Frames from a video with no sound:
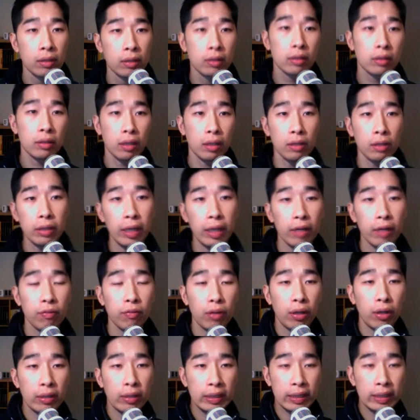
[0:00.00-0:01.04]
All right, I've
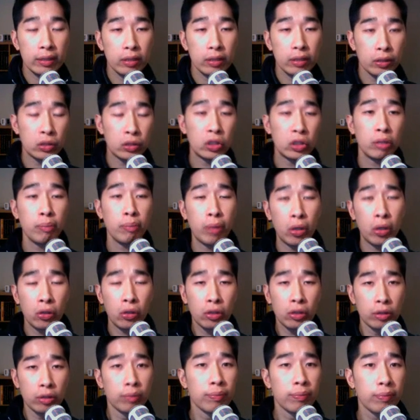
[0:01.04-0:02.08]
logged into
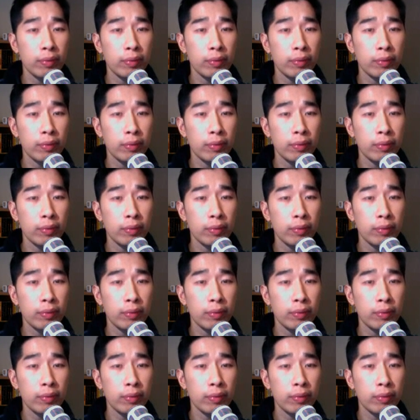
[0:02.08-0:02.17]
TubeMogul.